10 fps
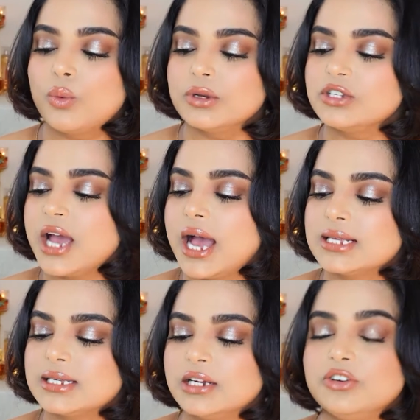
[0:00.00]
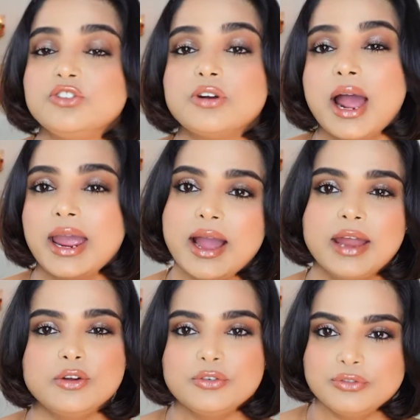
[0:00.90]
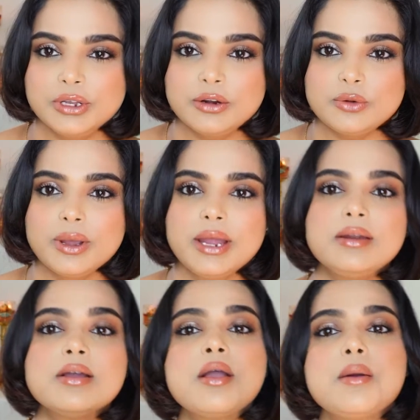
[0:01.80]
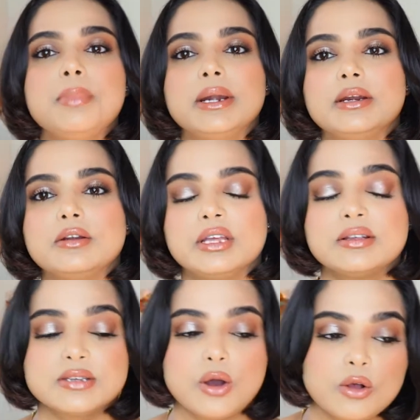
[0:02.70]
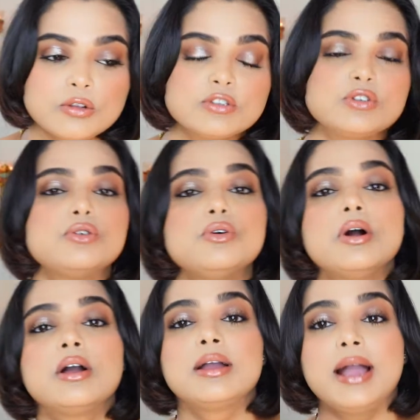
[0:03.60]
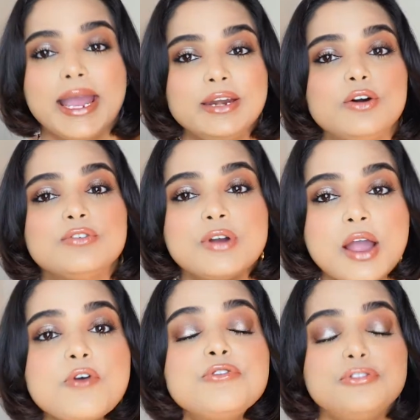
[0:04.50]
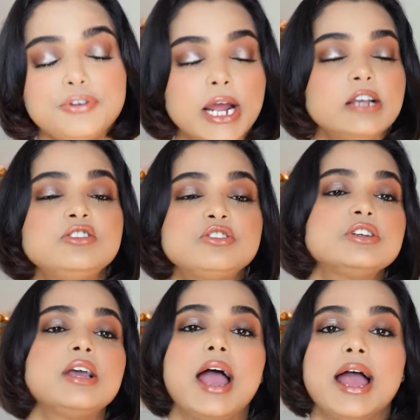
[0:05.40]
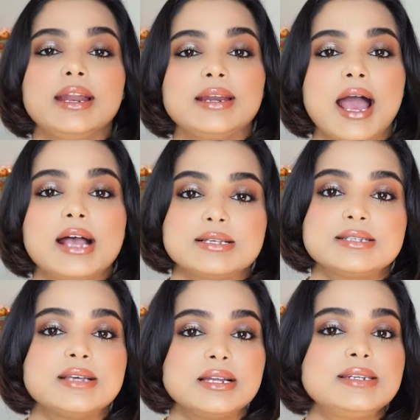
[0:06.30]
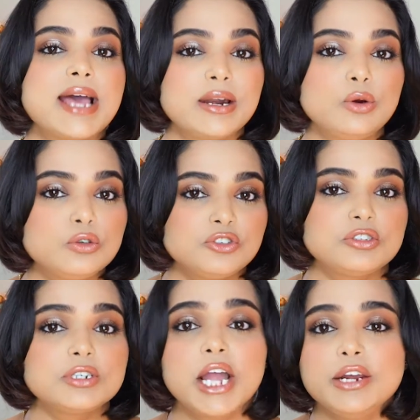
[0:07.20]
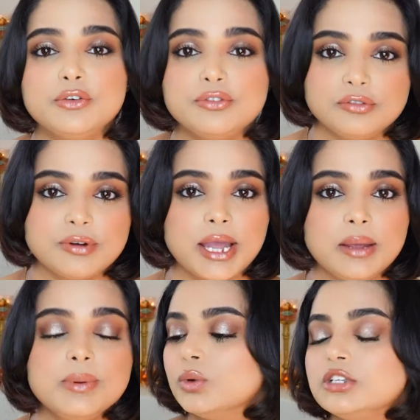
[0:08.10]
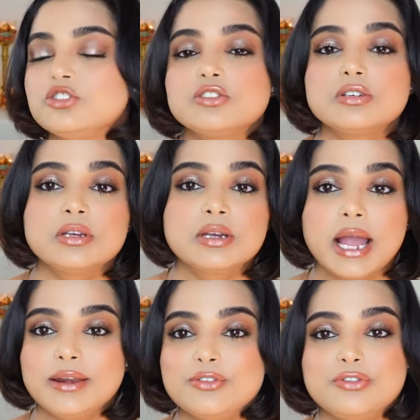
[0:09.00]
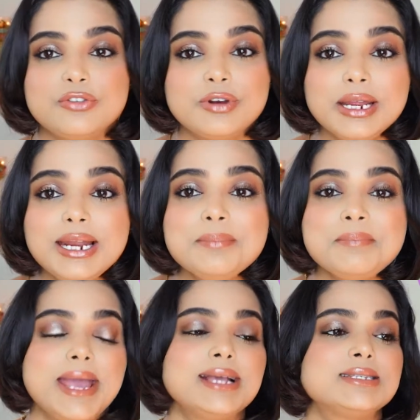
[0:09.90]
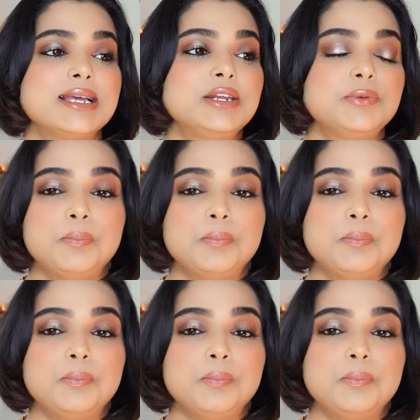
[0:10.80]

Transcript: which has a dry kind of feel to it, but it is also kind of fresh and it has a suntan lotion kind of vibe, which kind of really makes it